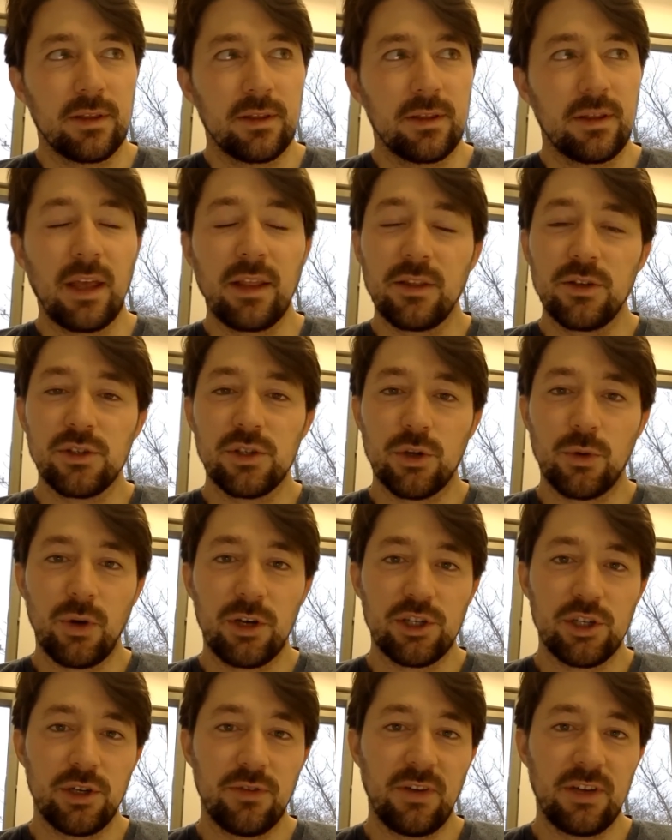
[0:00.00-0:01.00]
Then there's a
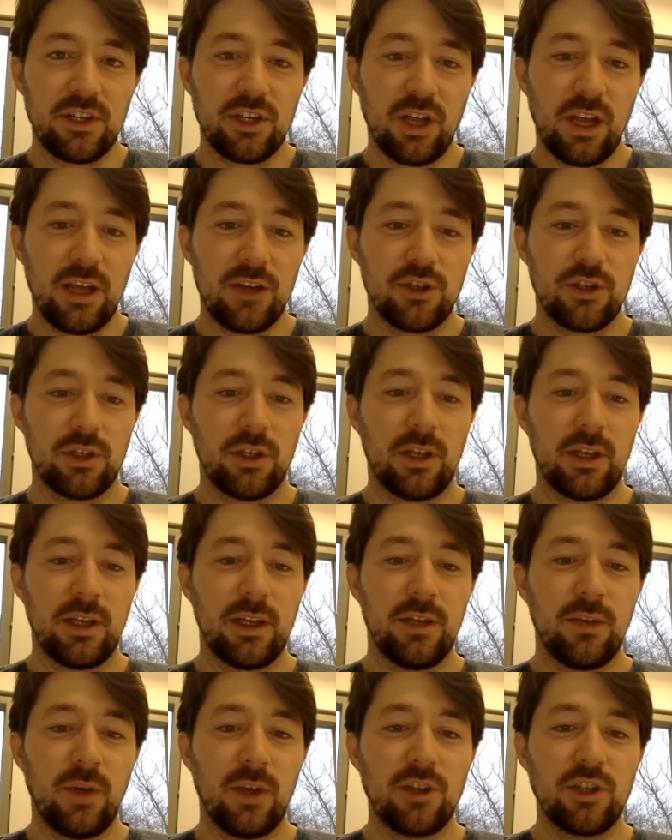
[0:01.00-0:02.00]
question of education.
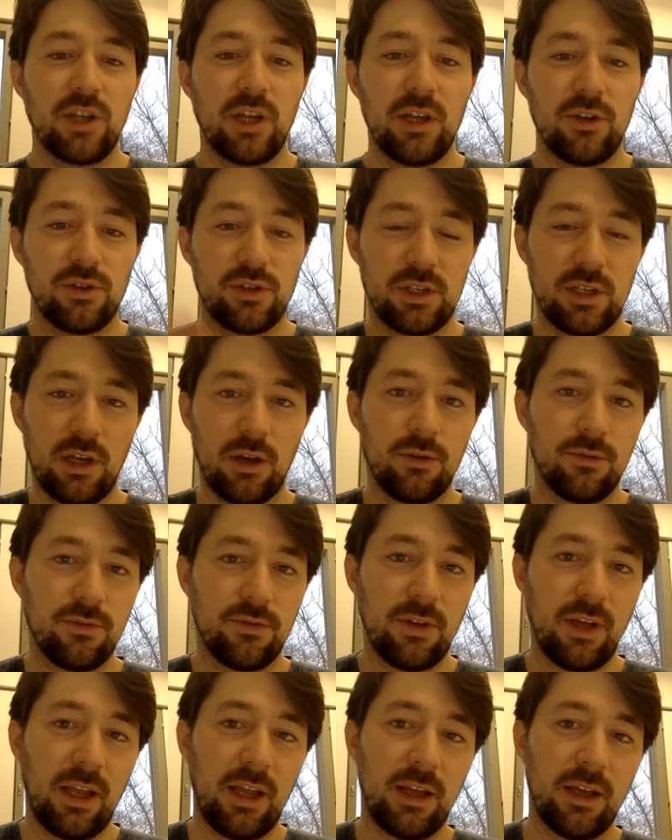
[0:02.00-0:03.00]
Can you educate yourself
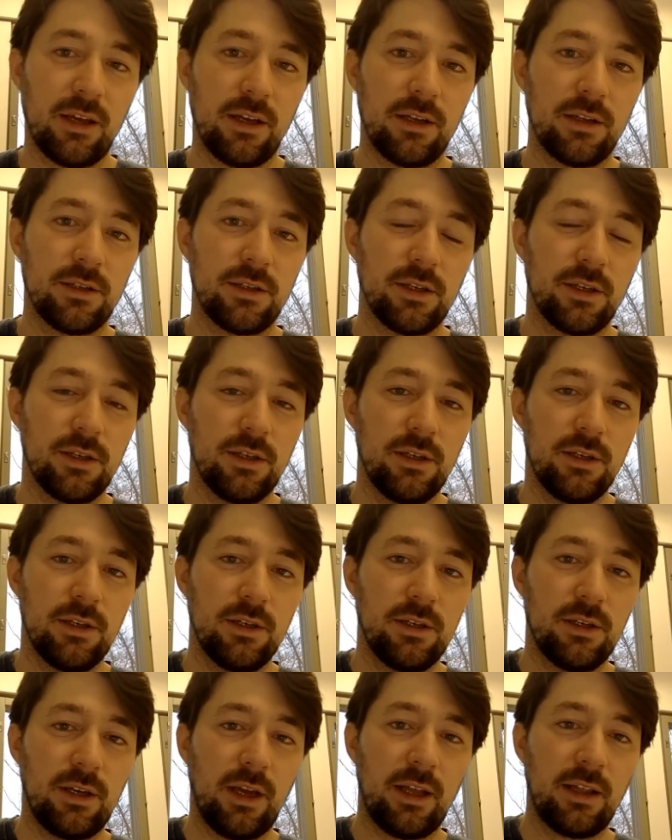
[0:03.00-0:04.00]
and
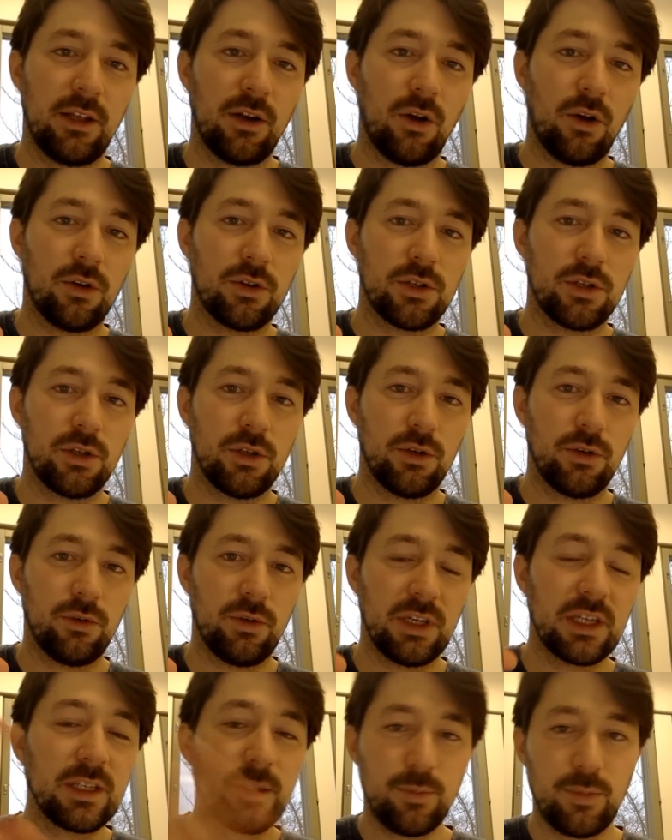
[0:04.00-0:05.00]
then also
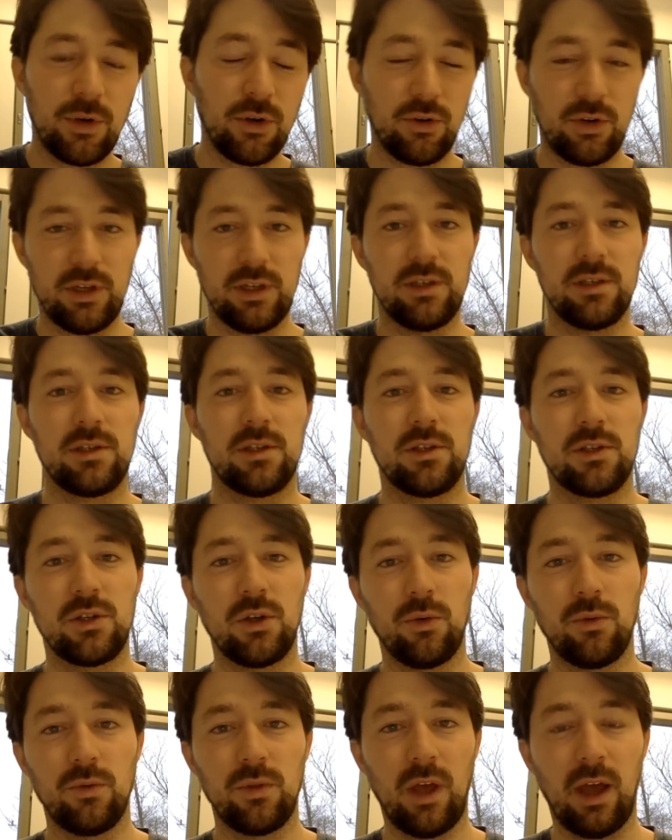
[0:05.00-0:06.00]
experience?
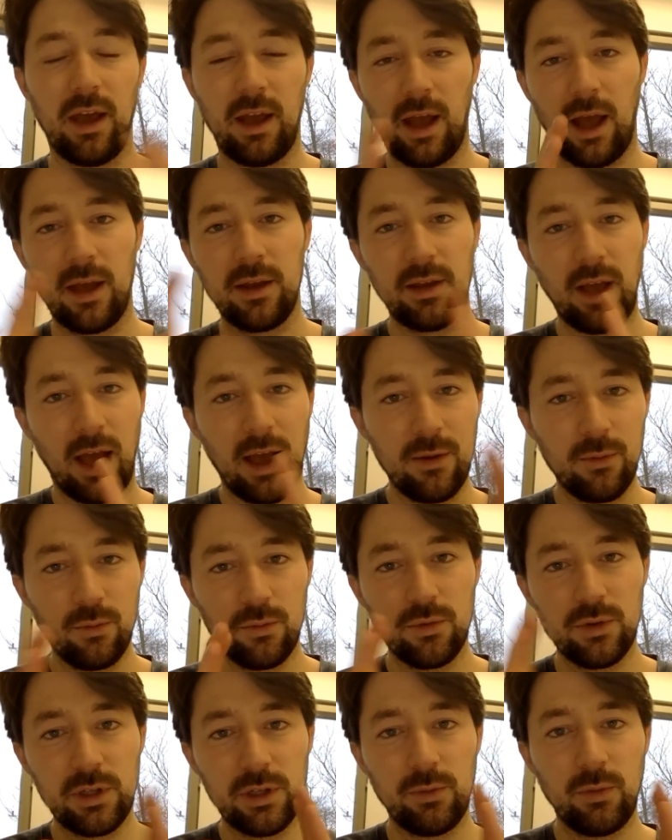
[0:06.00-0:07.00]
So I
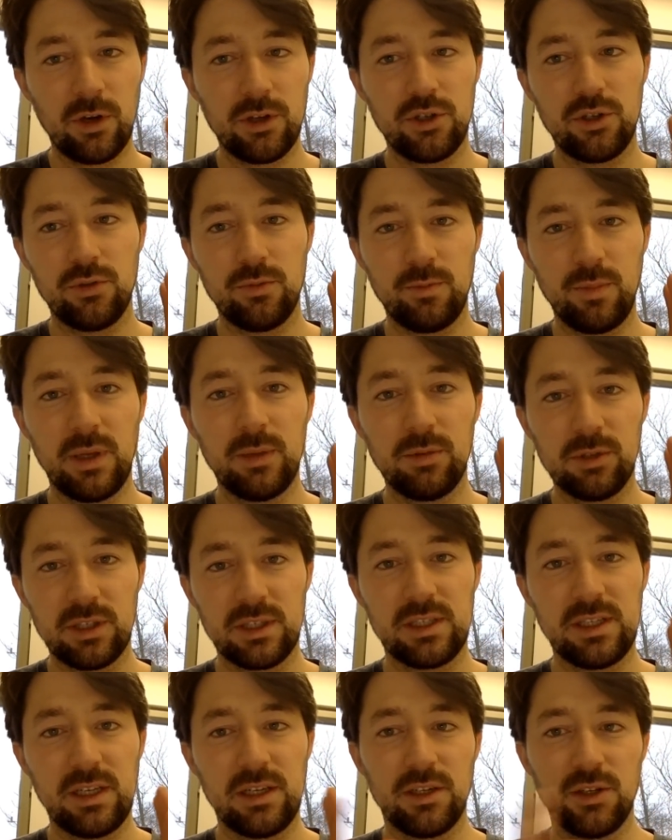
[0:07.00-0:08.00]
really want people to
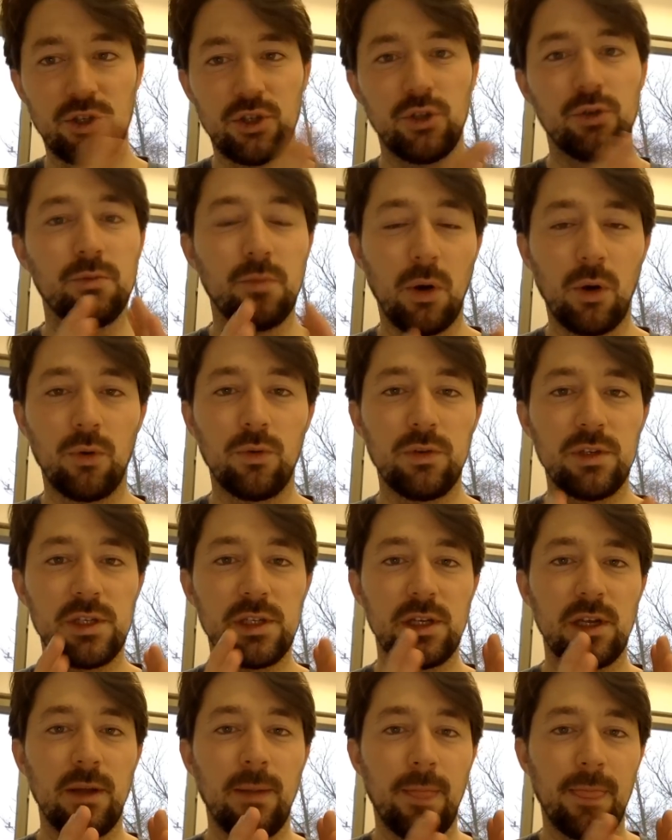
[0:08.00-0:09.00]
see it as two
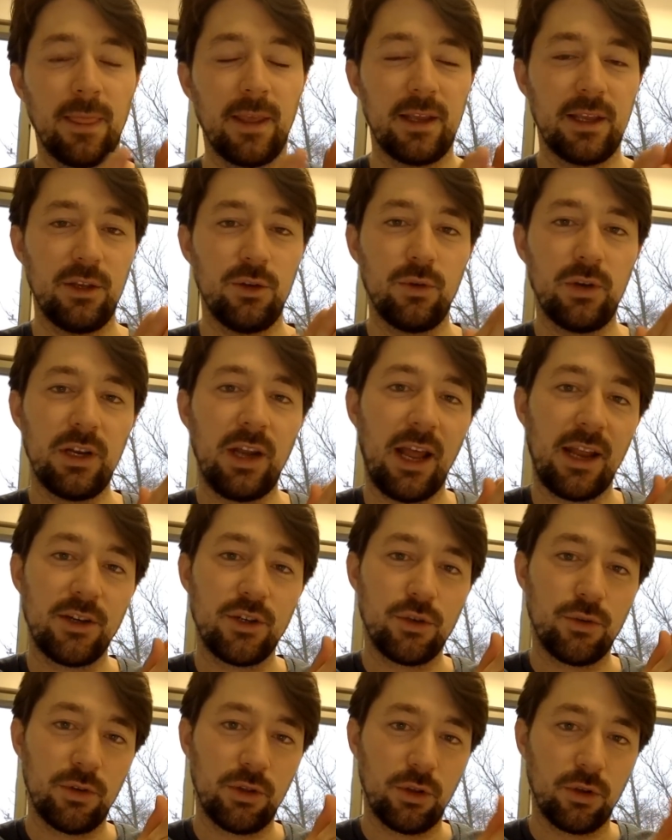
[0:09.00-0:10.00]
modes. You can
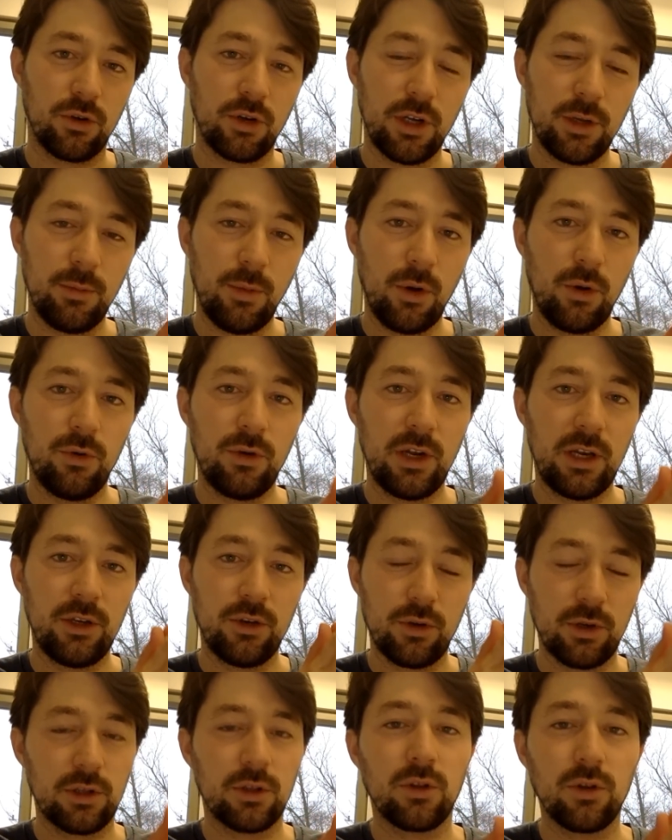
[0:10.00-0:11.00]
enter a learning mode and
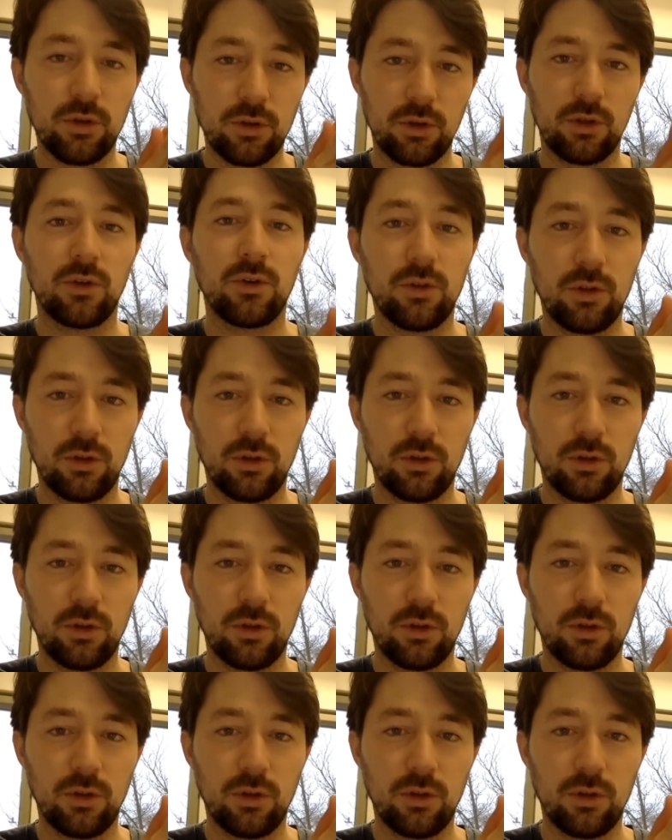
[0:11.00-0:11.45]
you can learn,